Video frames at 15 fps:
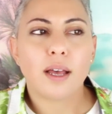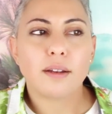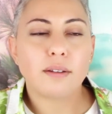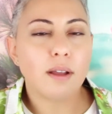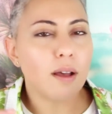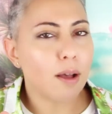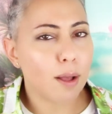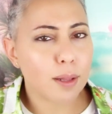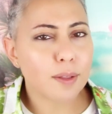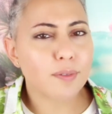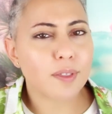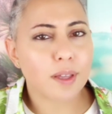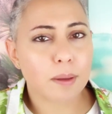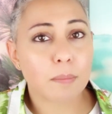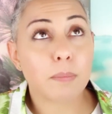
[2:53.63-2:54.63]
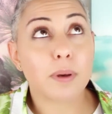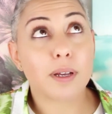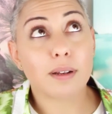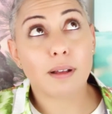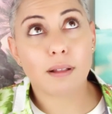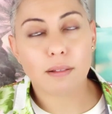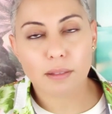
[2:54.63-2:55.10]
not all of them,
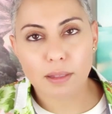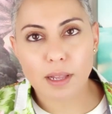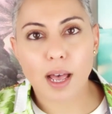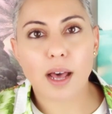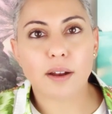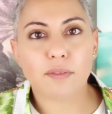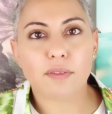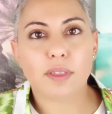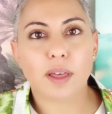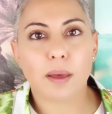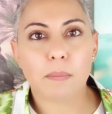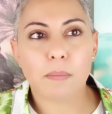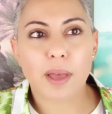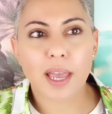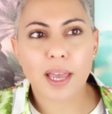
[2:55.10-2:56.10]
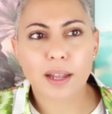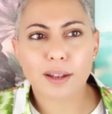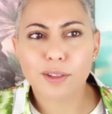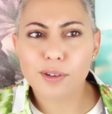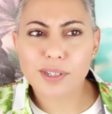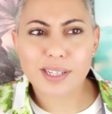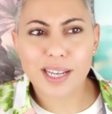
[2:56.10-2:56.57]
but a lot of them.
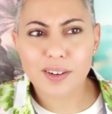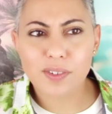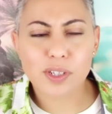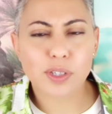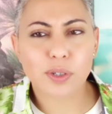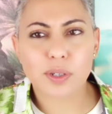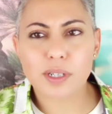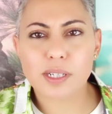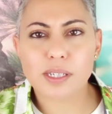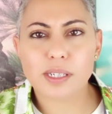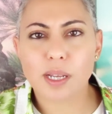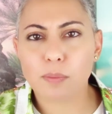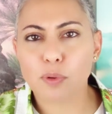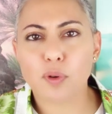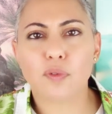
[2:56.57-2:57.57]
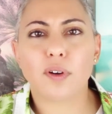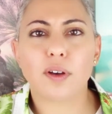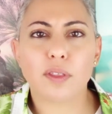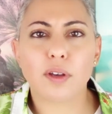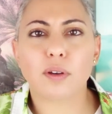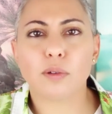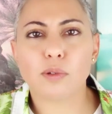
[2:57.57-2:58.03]
And there's kind of a certain scent profile
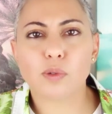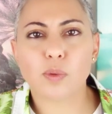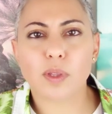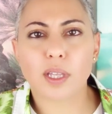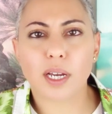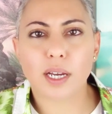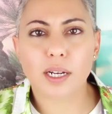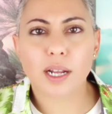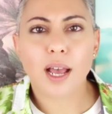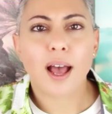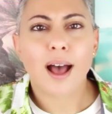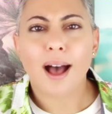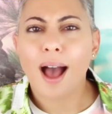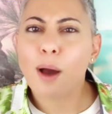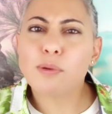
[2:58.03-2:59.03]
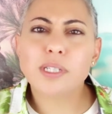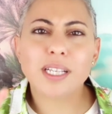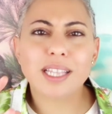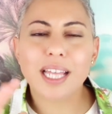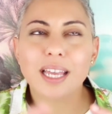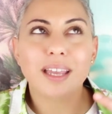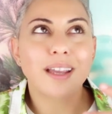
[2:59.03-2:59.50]
that goes with that. I was
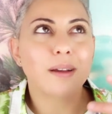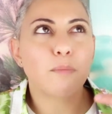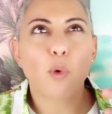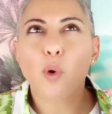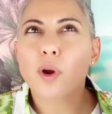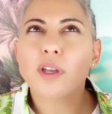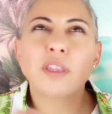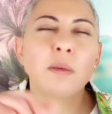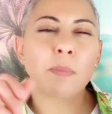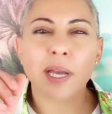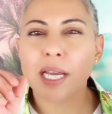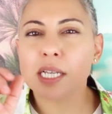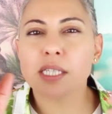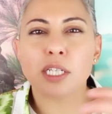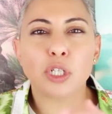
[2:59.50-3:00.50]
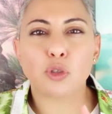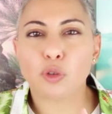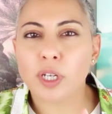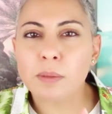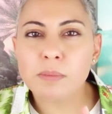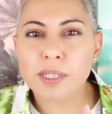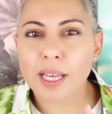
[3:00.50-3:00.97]
thinking more in the Paisley
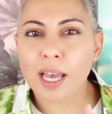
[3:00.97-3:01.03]
Dreams